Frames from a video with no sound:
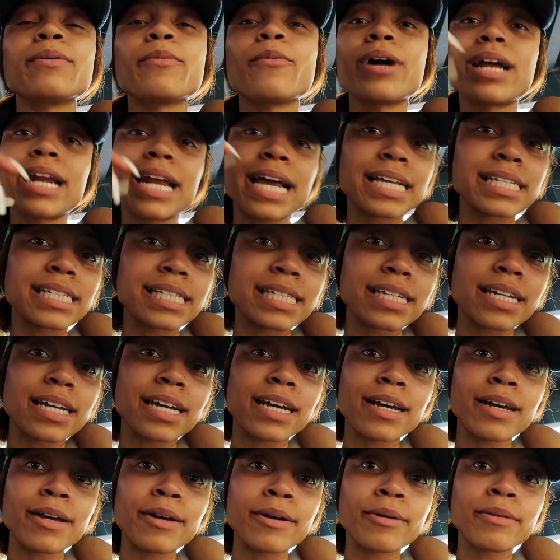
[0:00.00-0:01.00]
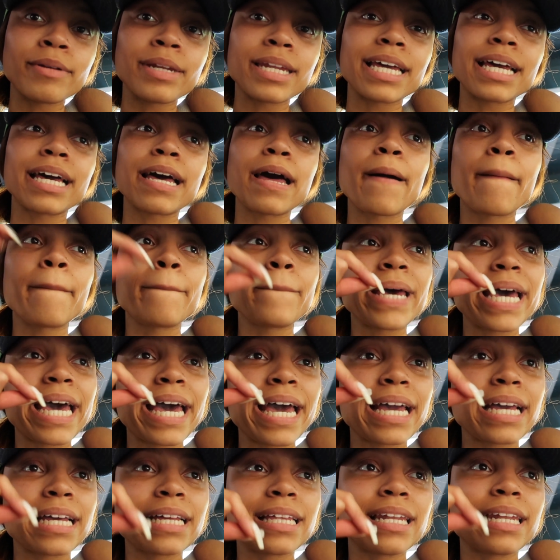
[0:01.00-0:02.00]
one has to go, then come
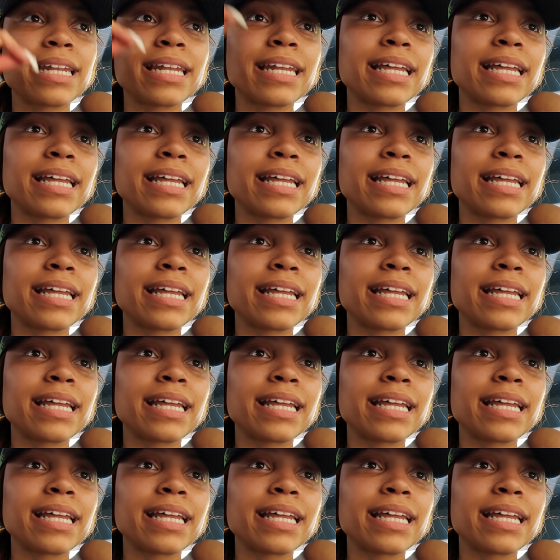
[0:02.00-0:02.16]
back,